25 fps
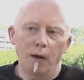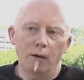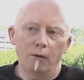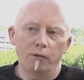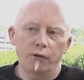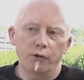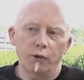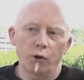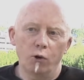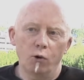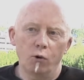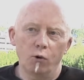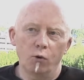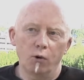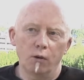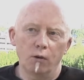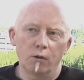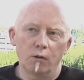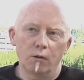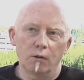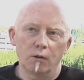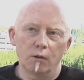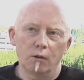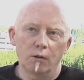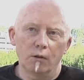So
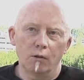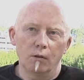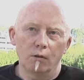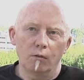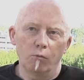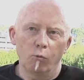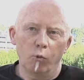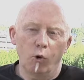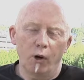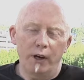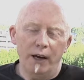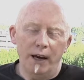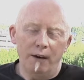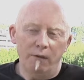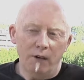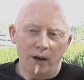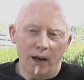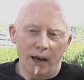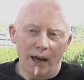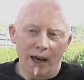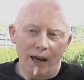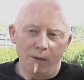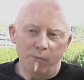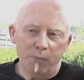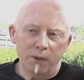whatever
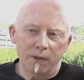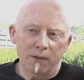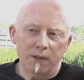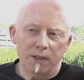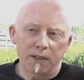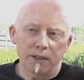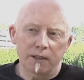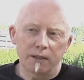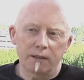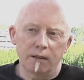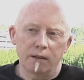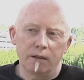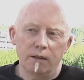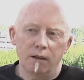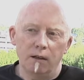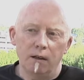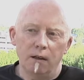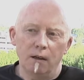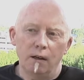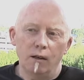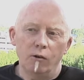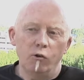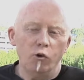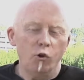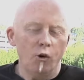happens,
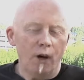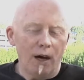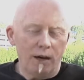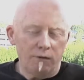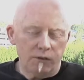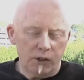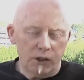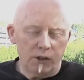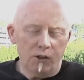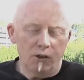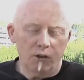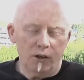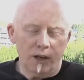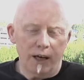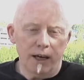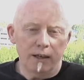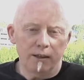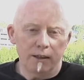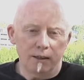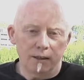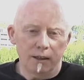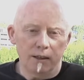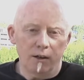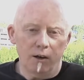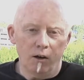you have to look at
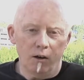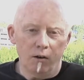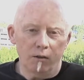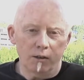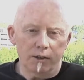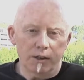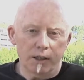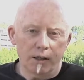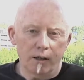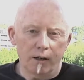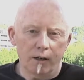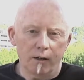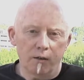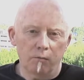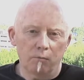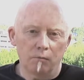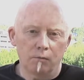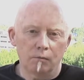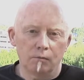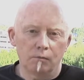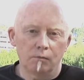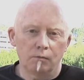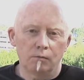in the long term.